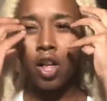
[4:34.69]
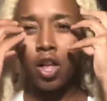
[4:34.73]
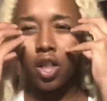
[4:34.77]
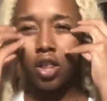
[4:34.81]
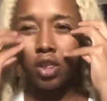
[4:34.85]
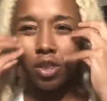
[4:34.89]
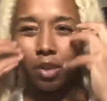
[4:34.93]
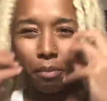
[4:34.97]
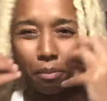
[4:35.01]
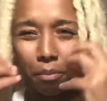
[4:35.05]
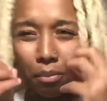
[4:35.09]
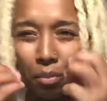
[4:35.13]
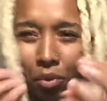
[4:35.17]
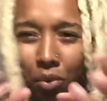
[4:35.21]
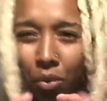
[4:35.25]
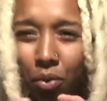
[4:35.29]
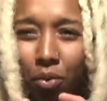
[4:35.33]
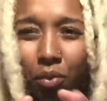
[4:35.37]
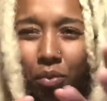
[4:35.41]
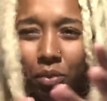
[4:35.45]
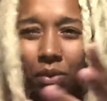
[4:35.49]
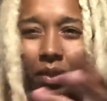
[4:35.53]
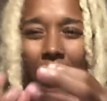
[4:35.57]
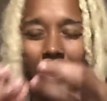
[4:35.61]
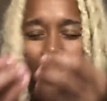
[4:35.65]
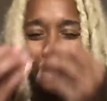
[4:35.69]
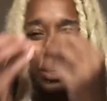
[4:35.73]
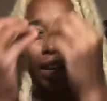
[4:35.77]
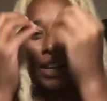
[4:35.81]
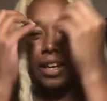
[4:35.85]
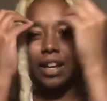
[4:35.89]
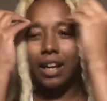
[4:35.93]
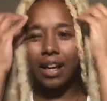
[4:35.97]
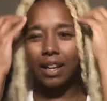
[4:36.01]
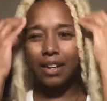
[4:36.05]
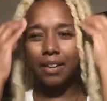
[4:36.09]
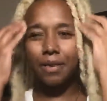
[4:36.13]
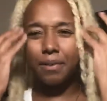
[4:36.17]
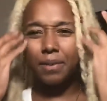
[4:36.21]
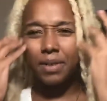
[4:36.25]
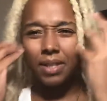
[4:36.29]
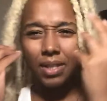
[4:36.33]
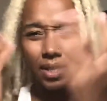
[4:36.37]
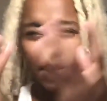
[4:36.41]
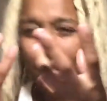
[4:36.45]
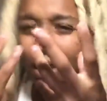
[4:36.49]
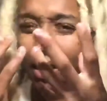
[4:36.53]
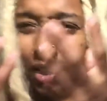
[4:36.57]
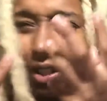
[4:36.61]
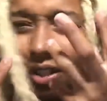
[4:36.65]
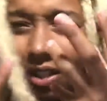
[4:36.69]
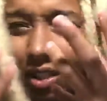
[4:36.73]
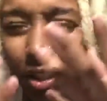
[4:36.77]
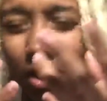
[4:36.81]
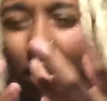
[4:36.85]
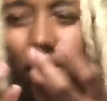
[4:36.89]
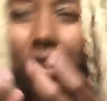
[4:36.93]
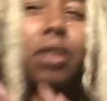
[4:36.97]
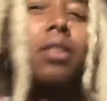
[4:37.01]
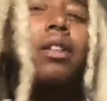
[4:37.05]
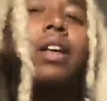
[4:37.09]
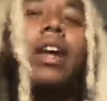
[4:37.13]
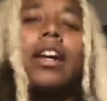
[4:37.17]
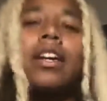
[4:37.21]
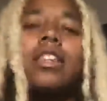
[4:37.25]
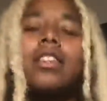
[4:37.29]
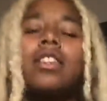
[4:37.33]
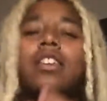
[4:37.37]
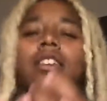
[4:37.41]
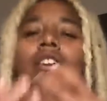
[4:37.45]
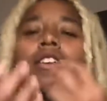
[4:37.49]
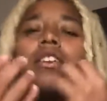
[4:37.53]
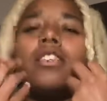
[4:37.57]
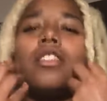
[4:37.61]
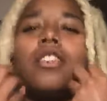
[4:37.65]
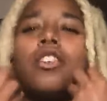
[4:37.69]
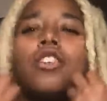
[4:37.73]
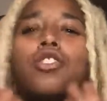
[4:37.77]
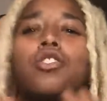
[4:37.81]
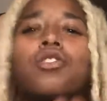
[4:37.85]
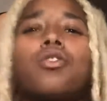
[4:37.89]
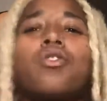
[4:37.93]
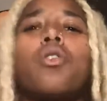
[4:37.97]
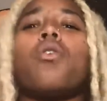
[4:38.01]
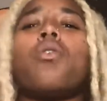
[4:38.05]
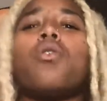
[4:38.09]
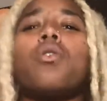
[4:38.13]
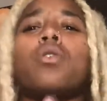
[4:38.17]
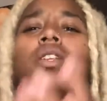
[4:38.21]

the moon that like kind of sees into like the soul